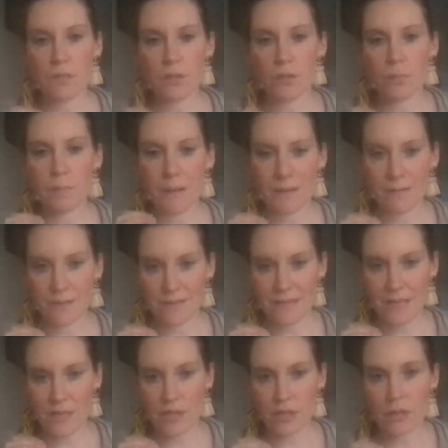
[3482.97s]
to
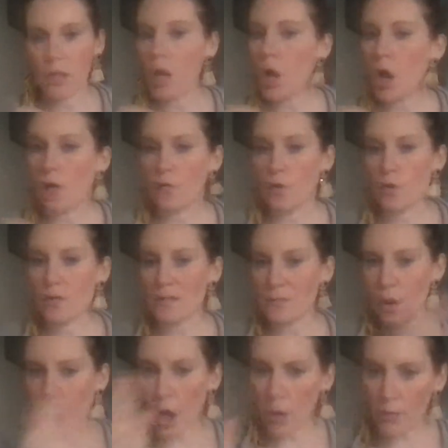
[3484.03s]
manifestation. Of course, it's
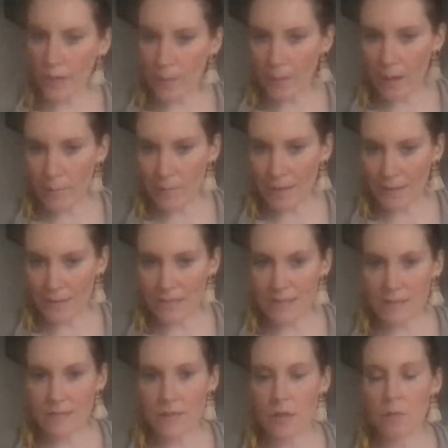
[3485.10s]
not only about
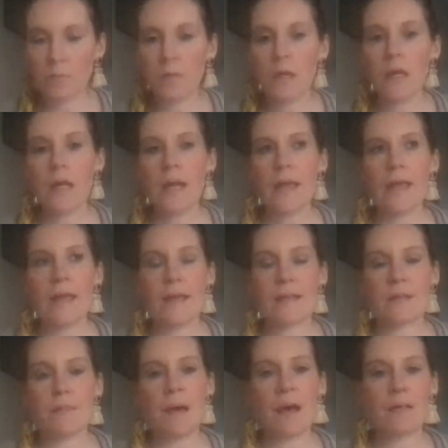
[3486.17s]
magnetism, it
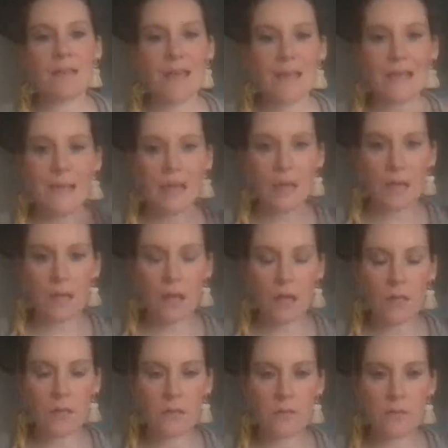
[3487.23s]
is about taking
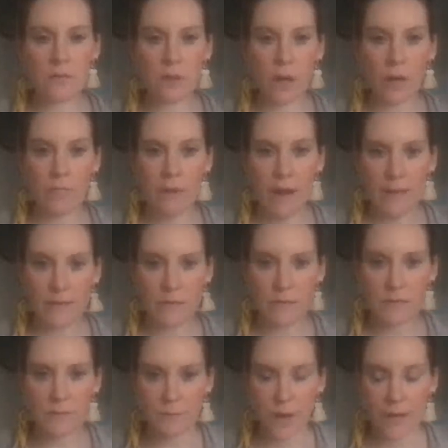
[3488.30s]

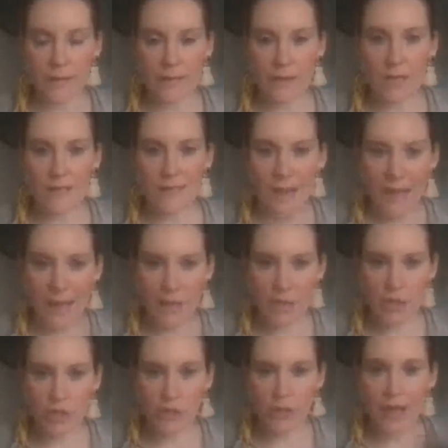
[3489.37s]
direct, divinely guided
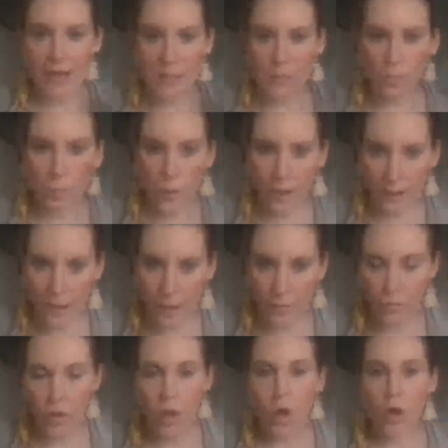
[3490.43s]
action as
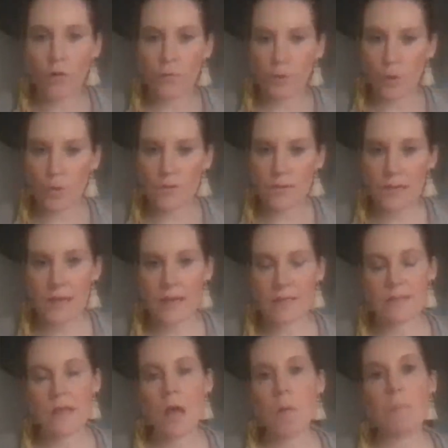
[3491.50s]
well. Of course it
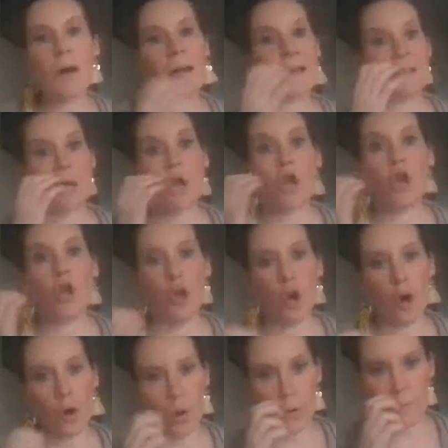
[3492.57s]
is, but it's a
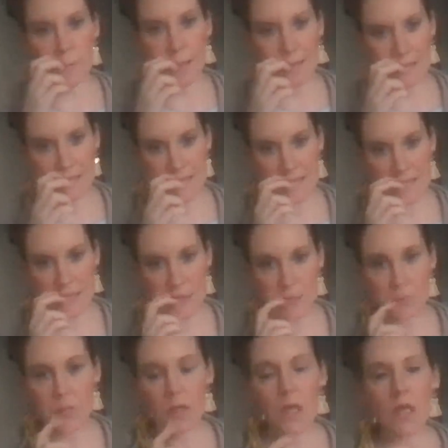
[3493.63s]
lot on
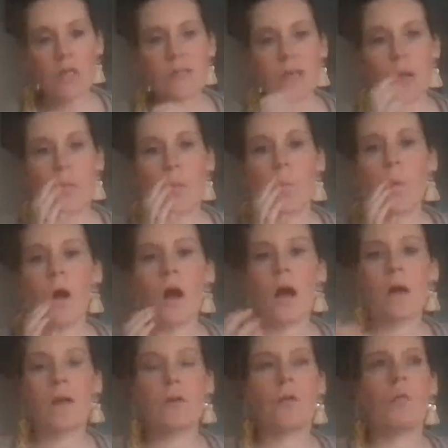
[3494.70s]
magnetism. So the
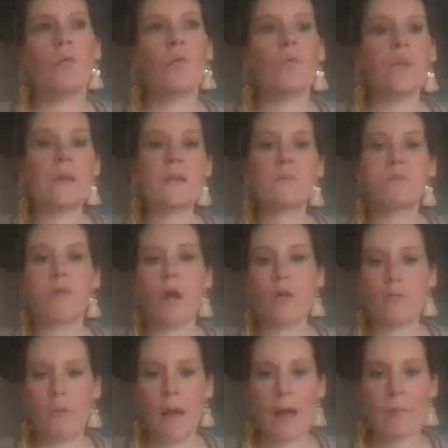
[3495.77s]
work, all these
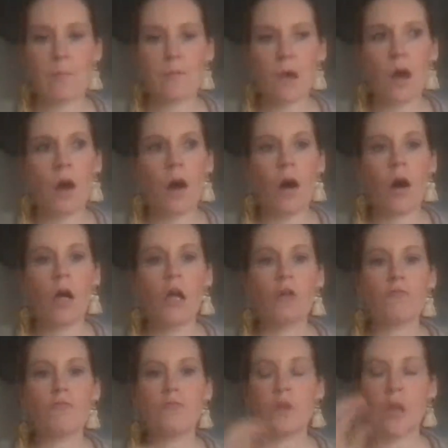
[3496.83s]
programs are
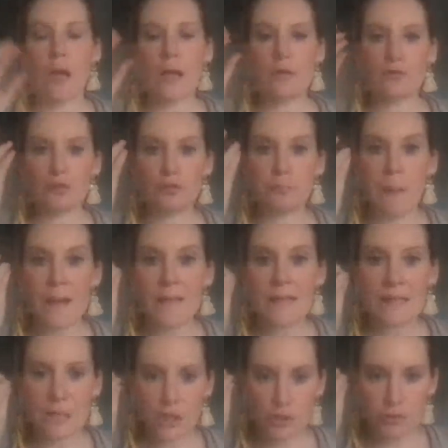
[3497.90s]
like
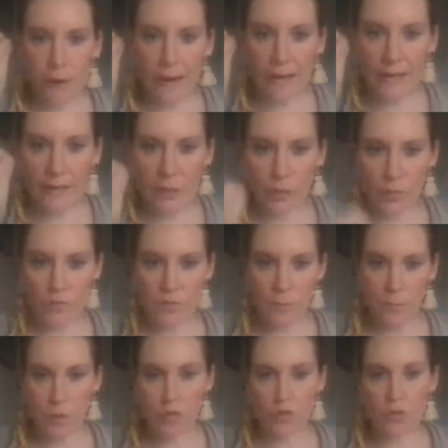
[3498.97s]
basically training your
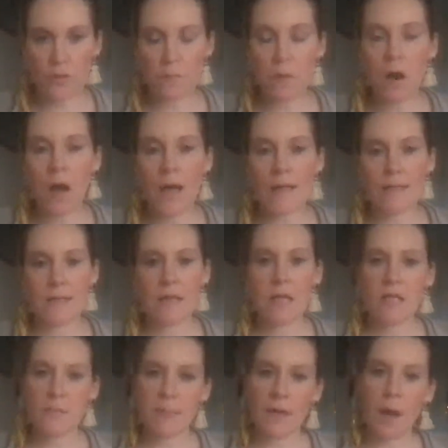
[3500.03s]
subconscious
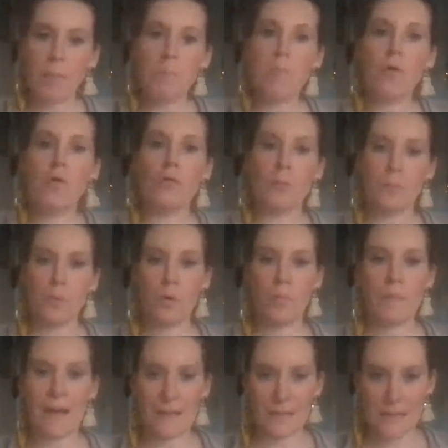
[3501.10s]
mind to become more and
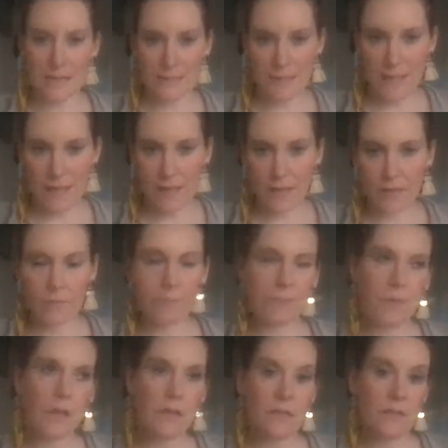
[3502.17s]
more magnetic.
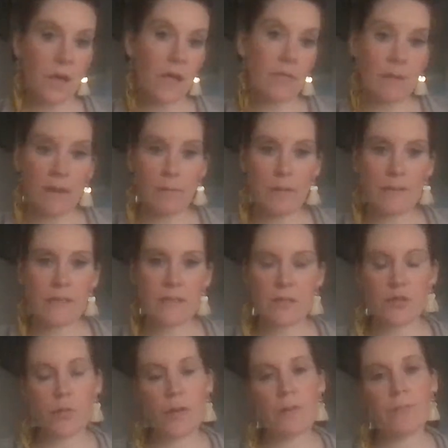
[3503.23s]
So it's highly recommended. So
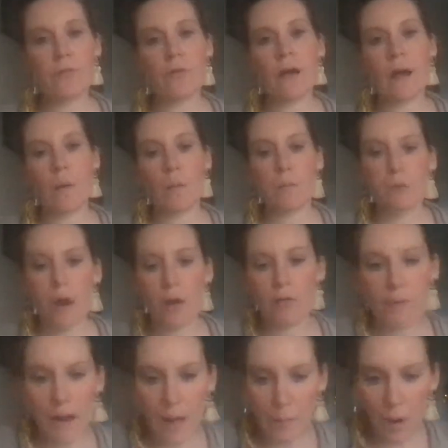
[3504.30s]
it's a 24-hour
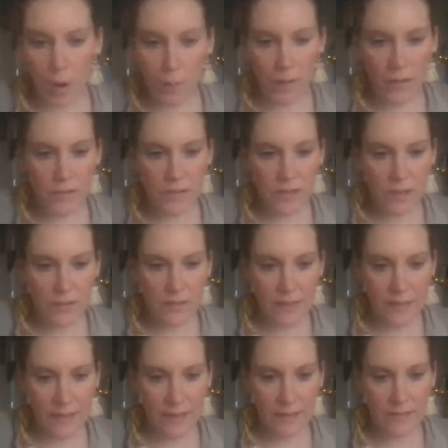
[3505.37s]
program. I'll post those
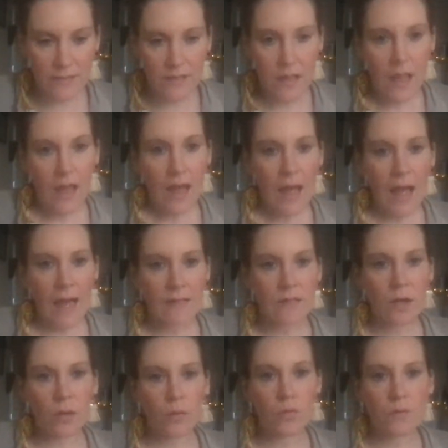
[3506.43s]
links, and
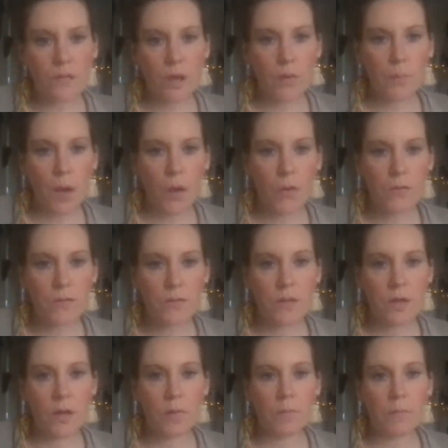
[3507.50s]
I'll also post
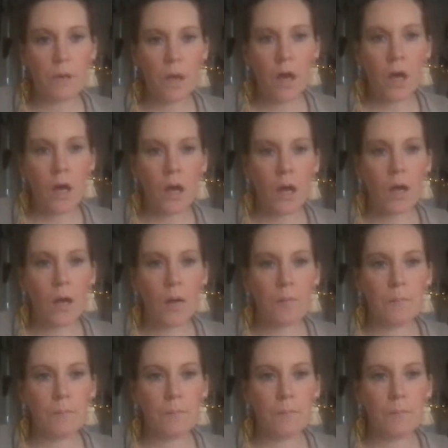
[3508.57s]
them. I